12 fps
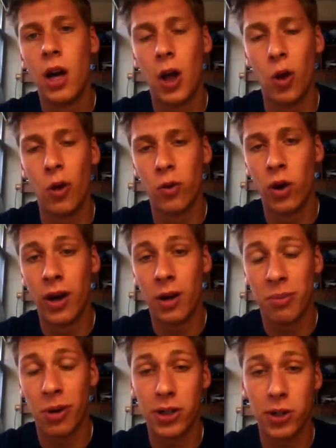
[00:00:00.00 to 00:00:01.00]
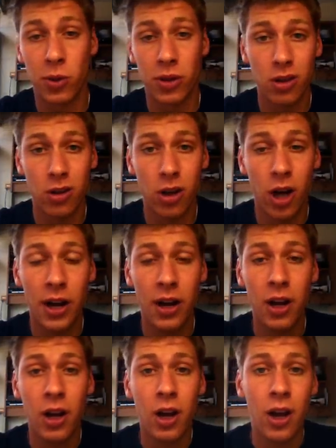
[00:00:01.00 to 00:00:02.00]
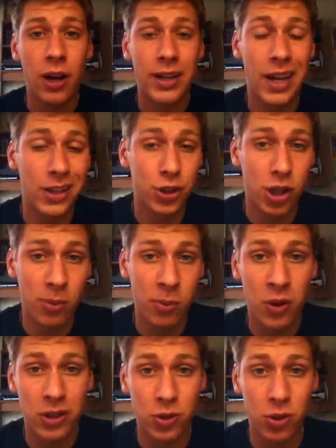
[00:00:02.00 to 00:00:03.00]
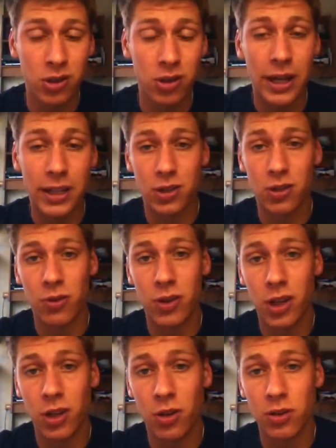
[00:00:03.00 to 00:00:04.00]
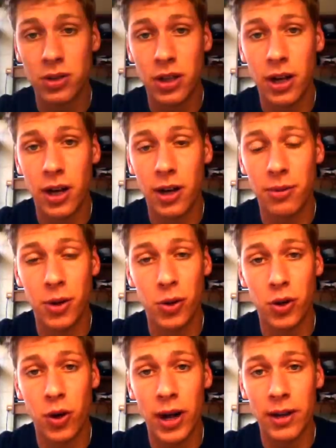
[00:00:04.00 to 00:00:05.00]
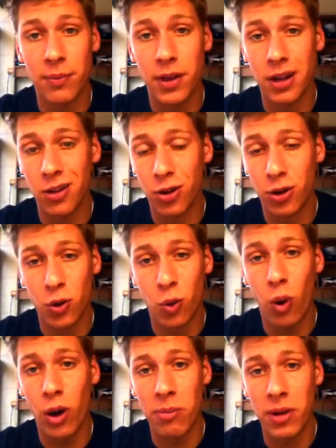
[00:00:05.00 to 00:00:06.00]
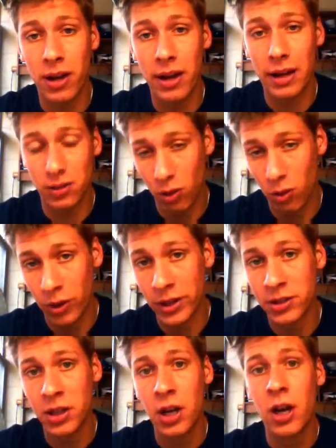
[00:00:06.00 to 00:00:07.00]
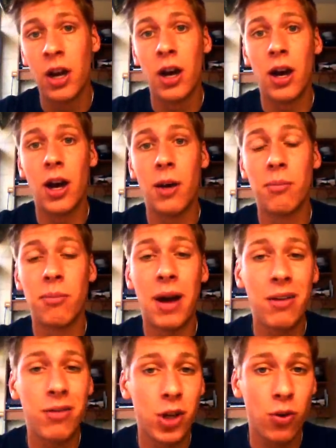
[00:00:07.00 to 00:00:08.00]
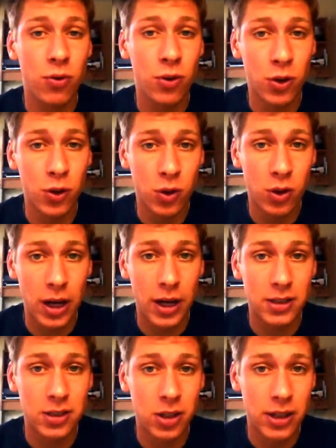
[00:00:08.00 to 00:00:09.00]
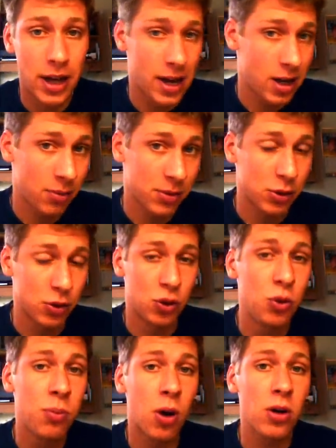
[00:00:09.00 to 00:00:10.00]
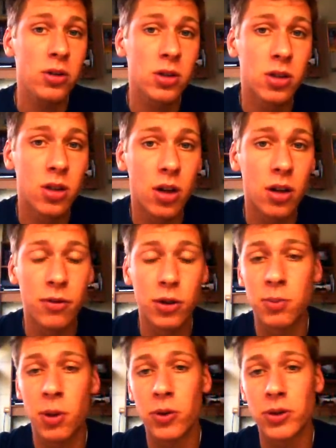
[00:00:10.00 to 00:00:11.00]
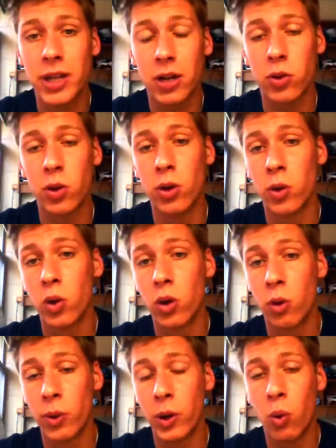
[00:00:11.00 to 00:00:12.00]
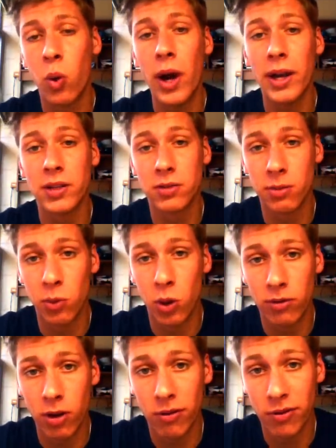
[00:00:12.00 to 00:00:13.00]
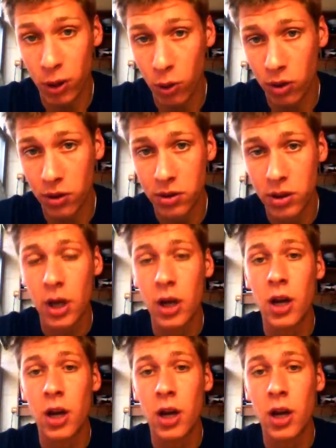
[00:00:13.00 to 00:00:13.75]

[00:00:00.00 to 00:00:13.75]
Hello everyone, I'm Parker with Learnon. Kate and GW, I enjoyed your last two videos. They were great. I learned quite a bit as always. My video for you guys today comes in two parts. The first part was actually a request from one of our viewers.